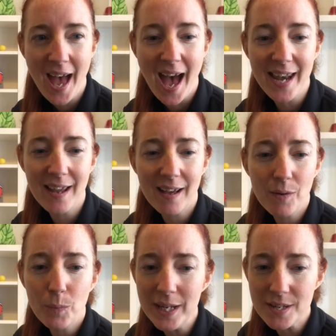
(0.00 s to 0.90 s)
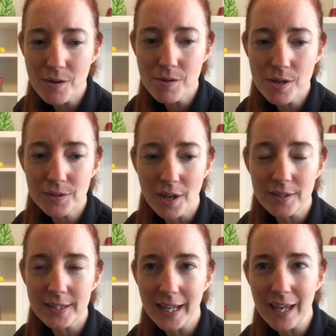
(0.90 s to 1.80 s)
And we don't use our
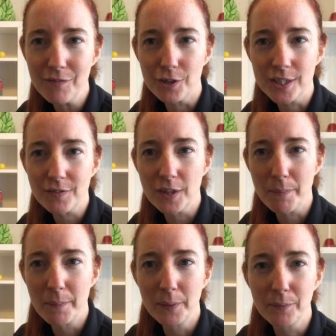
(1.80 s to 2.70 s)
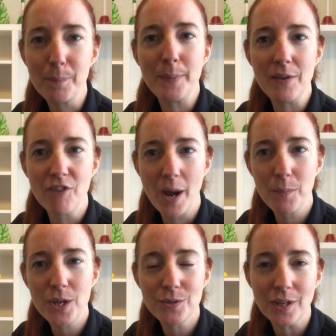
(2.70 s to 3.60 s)
singing voice for the bumblebee rhyme,
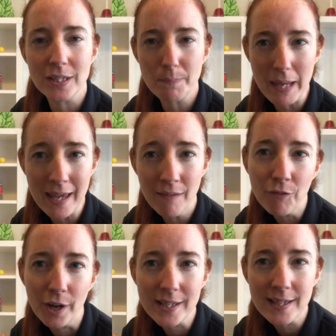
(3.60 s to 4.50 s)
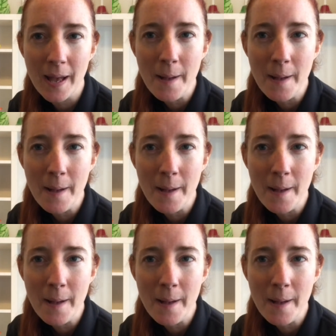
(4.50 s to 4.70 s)
we use our speaking voice.